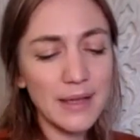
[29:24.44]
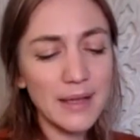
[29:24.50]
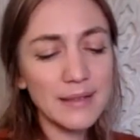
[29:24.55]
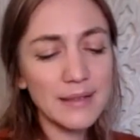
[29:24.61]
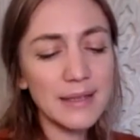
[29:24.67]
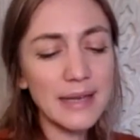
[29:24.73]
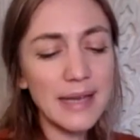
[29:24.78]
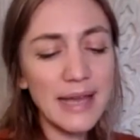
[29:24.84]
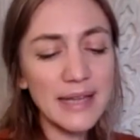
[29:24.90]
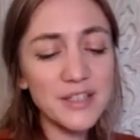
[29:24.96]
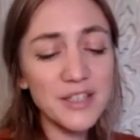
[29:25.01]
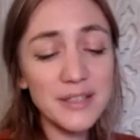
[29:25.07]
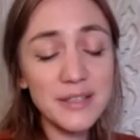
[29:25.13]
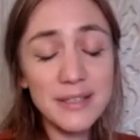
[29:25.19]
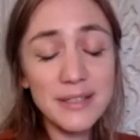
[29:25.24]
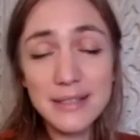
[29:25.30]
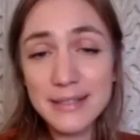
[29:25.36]
The
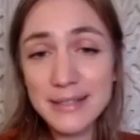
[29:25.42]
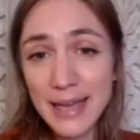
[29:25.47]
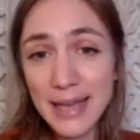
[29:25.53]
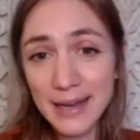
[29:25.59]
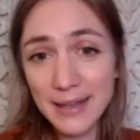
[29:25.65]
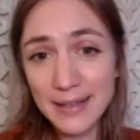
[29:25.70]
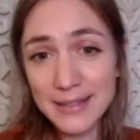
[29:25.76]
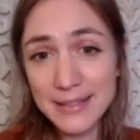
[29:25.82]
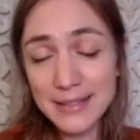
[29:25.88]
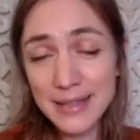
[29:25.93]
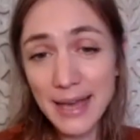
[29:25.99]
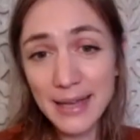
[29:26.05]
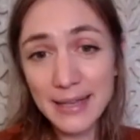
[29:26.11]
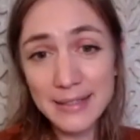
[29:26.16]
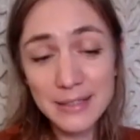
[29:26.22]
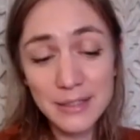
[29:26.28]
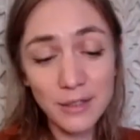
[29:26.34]
legends tell us
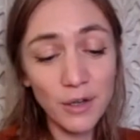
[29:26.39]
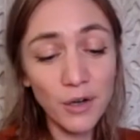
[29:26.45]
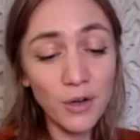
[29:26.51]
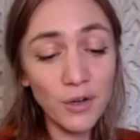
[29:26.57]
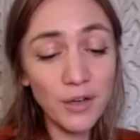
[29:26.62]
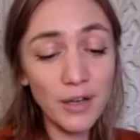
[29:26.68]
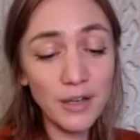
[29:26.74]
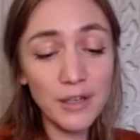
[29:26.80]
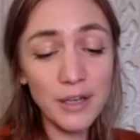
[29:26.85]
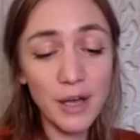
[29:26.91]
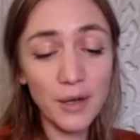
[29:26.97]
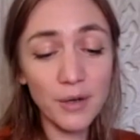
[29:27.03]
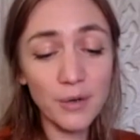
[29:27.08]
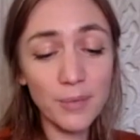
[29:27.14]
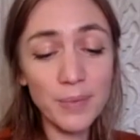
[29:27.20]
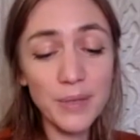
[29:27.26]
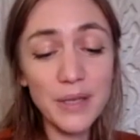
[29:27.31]
that long
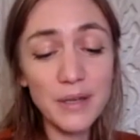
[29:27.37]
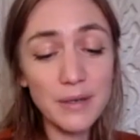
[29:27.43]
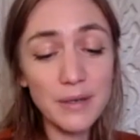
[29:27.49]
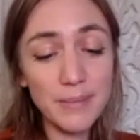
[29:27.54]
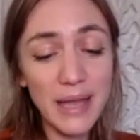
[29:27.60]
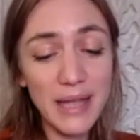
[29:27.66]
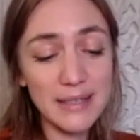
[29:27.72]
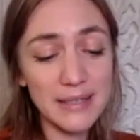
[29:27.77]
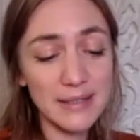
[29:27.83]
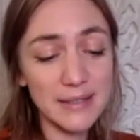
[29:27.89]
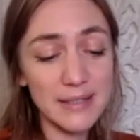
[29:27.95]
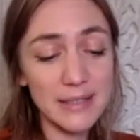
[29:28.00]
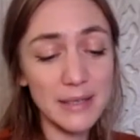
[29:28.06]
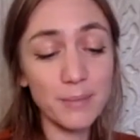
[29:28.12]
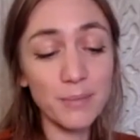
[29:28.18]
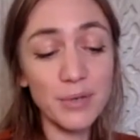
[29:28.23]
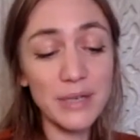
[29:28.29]
ago pure
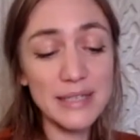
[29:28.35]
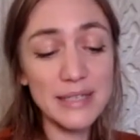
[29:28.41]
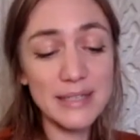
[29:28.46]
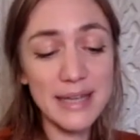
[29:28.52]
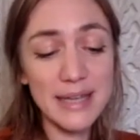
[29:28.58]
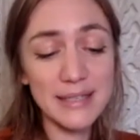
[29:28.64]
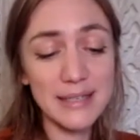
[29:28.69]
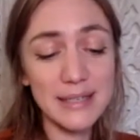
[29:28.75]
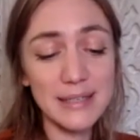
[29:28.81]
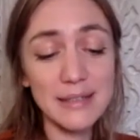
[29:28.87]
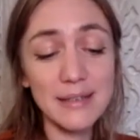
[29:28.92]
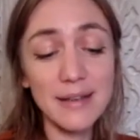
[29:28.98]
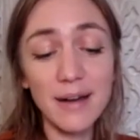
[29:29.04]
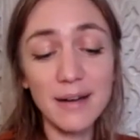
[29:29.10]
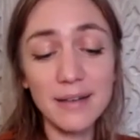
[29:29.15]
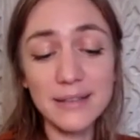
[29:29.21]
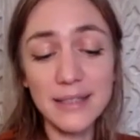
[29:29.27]
maidens and priestesses
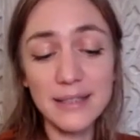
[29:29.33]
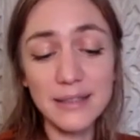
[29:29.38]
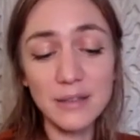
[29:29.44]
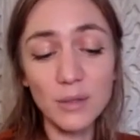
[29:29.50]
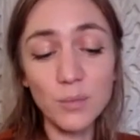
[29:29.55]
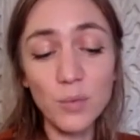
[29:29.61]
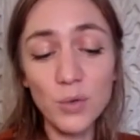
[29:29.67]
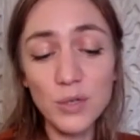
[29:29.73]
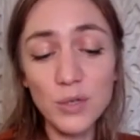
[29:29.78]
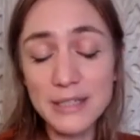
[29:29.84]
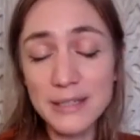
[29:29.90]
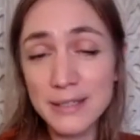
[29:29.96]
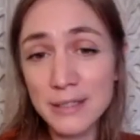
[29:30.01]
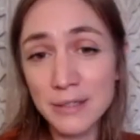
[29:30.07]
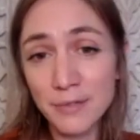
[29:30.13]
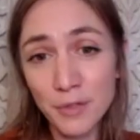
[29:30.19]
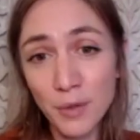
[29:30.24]
guarded the
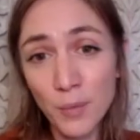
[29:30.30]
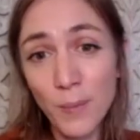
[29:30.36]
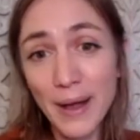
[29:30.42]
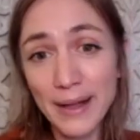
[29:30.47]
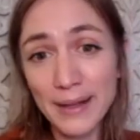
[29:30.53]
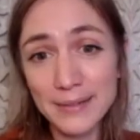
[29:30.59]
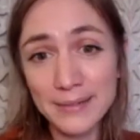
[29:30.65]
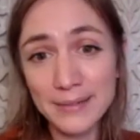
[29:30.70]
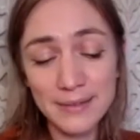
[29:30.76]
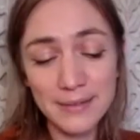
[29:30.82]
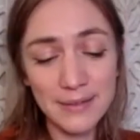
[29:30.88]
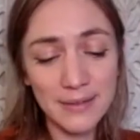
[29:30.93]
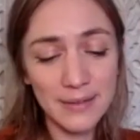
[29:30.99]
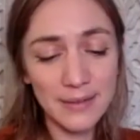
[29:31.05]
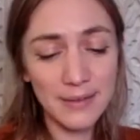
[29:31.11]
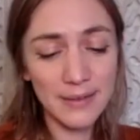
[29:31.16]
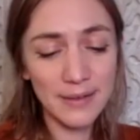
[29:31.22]
waters of the well.
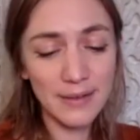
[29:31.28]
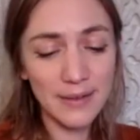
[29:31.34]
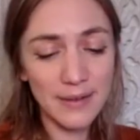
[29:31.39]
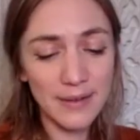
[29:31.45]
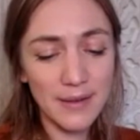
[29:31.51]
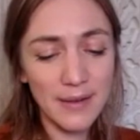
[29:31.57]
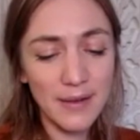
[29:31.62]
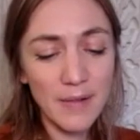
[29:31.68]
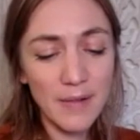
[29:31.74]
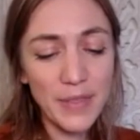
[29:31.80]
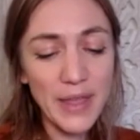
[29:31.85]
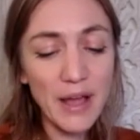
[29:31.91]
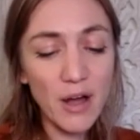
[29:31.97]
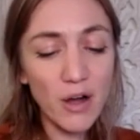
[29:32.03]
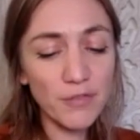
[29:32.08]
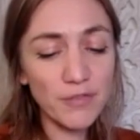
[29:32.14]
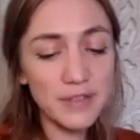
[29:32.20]

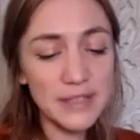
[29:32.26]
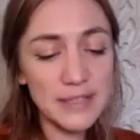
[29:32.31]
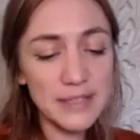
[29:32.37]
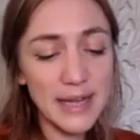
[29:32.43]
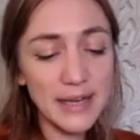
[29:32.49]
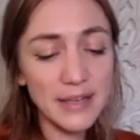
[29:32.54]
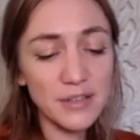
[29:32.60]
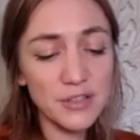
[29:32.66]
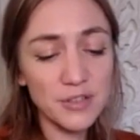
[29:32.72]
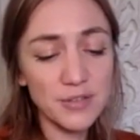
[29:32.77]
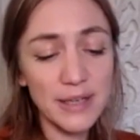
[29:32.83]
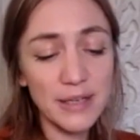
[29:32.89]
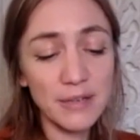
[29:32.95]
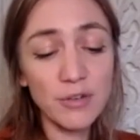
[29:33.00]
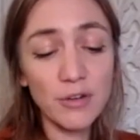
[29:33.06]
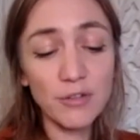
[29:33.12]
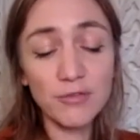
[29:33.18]
They offered sanctuary
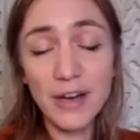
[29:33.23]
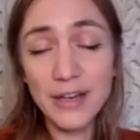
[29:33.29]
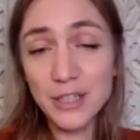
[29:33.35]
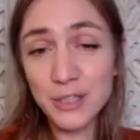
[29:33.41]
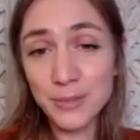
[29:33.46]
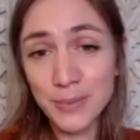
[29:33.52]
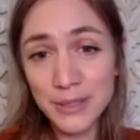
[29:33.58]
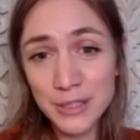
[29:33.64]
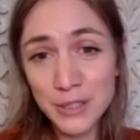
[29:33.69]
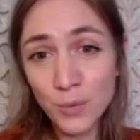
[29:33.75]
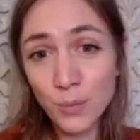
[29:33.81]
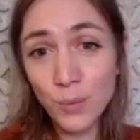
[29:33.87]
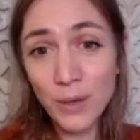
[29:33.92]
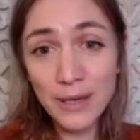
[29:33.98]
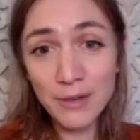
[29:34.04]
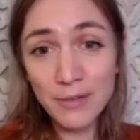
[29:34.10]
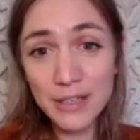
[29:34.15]
and refreshment to
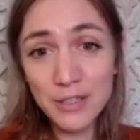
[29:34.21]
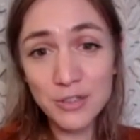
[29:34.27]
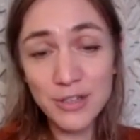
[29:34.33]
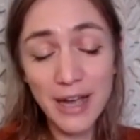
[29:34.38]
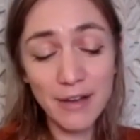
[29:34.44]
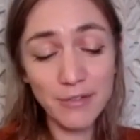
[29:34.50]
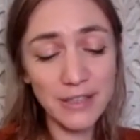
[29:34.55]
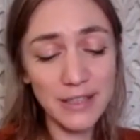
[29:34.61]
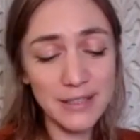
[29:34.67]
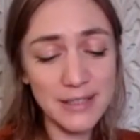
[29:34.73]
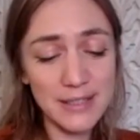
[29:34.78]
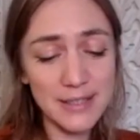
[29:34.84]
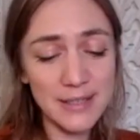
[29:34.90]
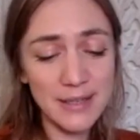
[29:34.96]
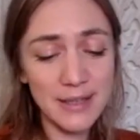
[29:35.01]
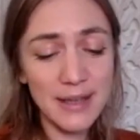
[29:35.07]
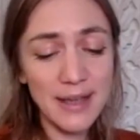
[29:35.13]
weary
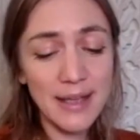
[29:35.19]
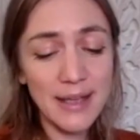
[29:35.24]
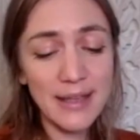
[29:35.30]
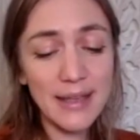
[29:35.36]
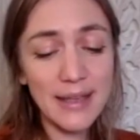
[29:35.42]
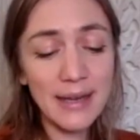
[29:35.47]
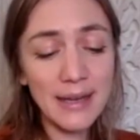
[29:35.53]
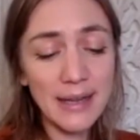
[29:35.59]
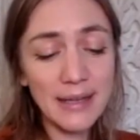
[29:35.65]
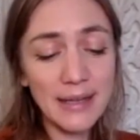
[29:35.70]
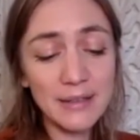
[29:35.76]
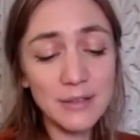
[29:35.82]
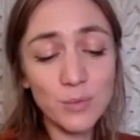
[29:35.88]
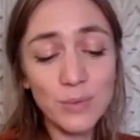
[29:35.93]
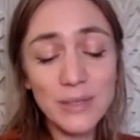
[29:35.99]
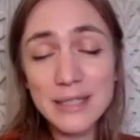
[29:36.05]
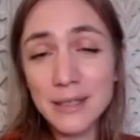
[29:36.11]
travellers, healing
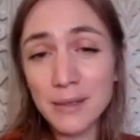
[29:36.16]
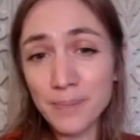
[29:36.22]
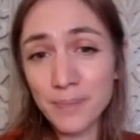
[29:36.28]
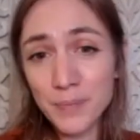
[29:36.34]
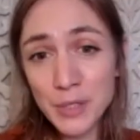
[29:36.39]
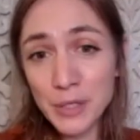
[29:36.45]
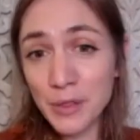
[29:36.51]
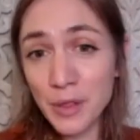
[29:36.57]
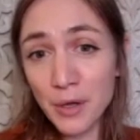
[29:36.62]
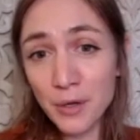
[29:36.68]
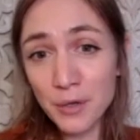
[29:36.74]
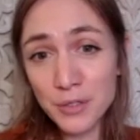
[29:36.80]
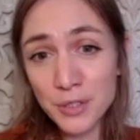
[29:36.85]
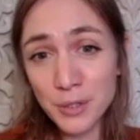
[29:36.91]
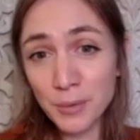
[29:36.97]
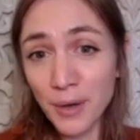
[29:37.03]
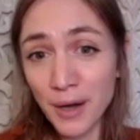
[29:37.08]
and wisdom to
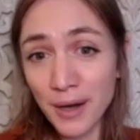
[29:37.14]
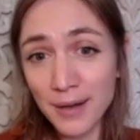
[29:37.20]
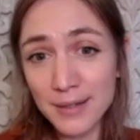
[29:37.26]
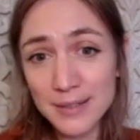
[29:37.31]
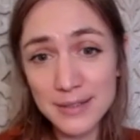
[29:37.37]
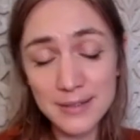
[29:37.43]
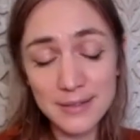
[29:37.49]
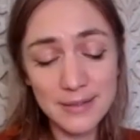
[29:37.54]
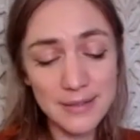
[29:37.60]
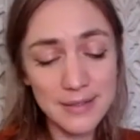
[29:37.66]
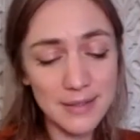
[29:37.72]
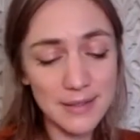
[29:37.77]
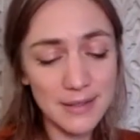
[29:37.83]
those who asked.